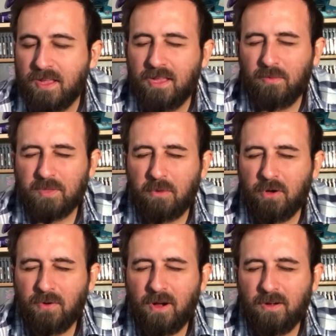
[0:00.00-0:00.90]
It was
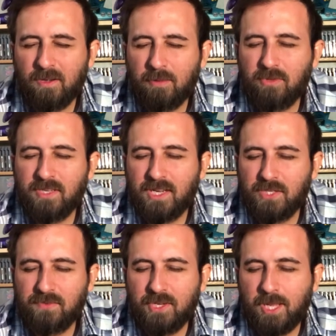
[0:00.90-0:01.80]
Mario Kart Double
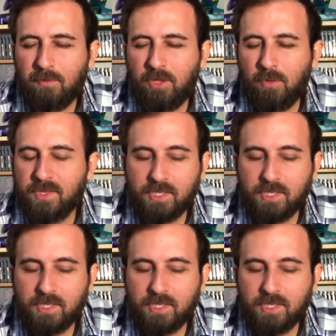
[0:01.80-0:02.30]
Dash for GameCube and